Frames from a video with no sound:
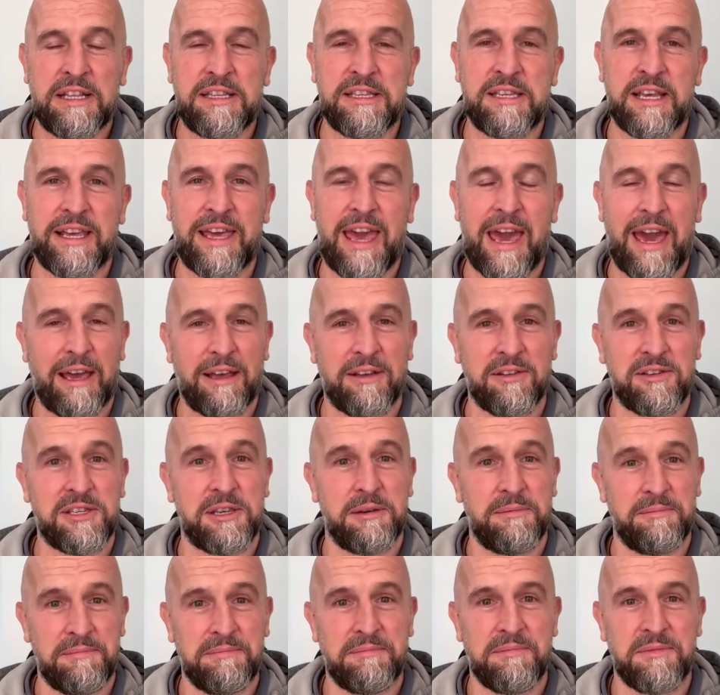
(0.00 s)
to get
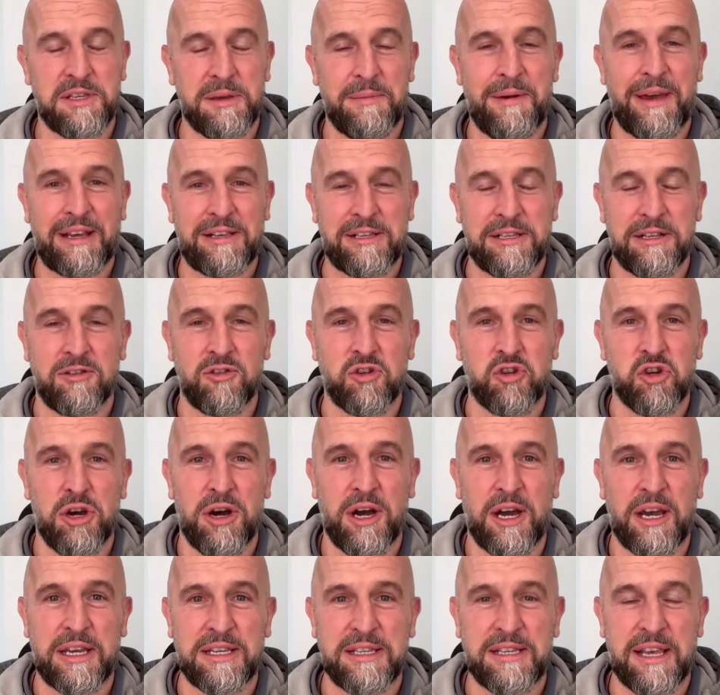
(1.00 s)
some excellent
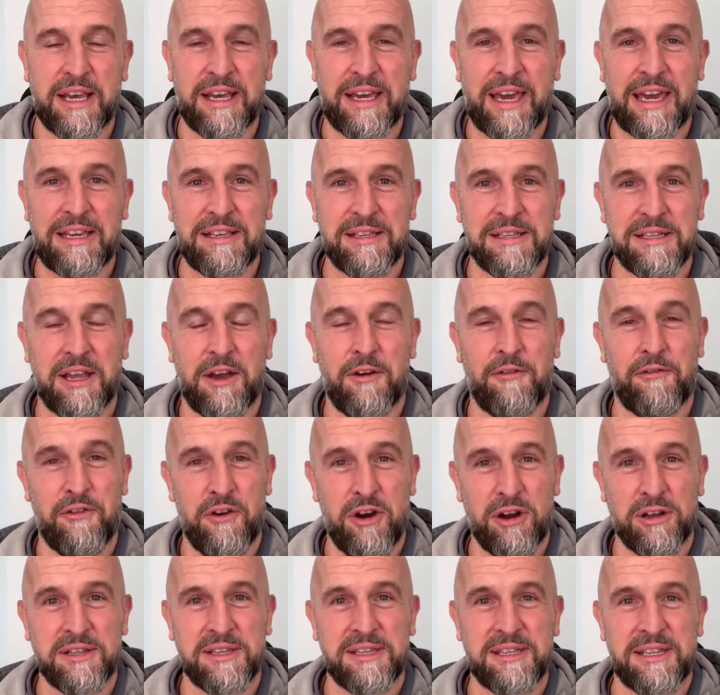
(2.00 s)
tries against a
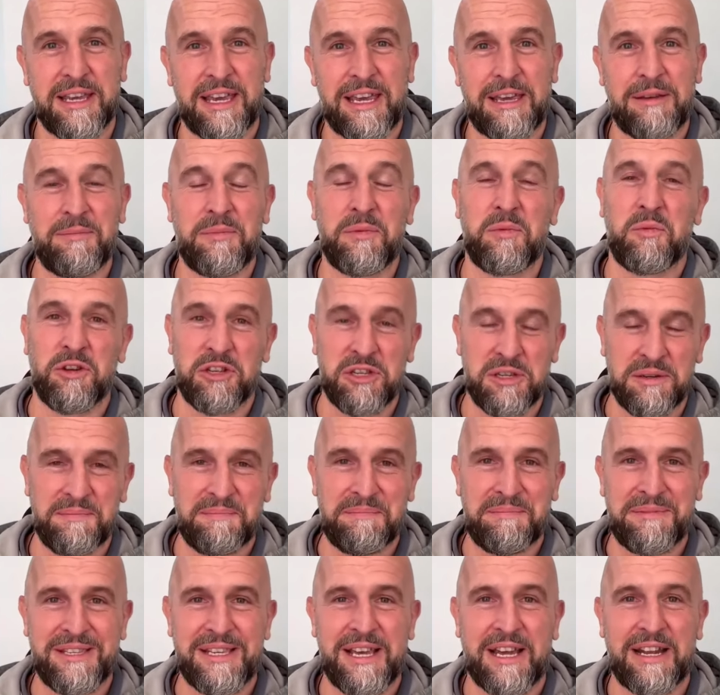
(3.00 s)
France team, which
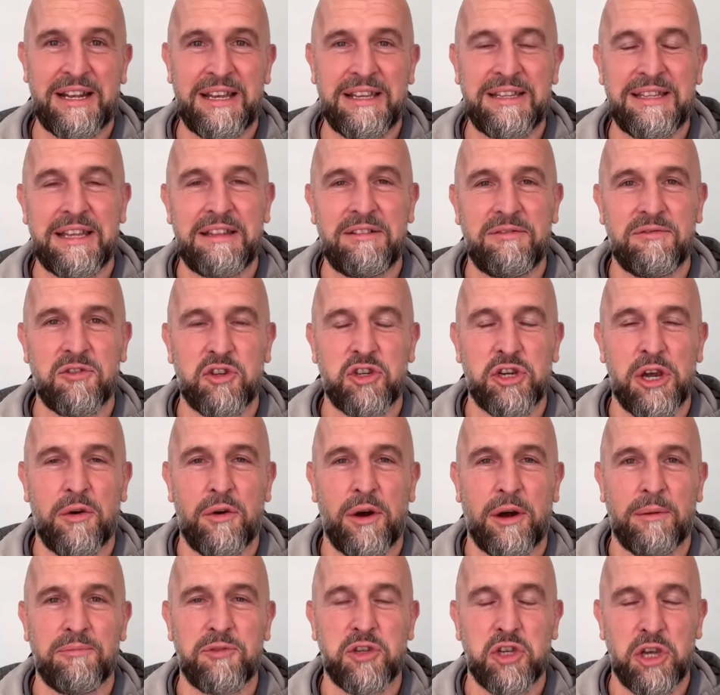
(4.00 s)
sadly didn't show
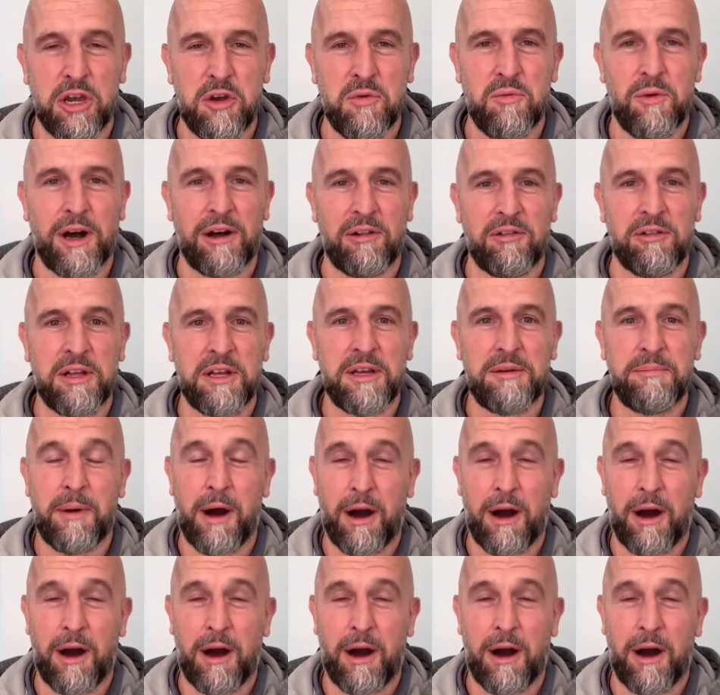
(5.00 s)
up too well.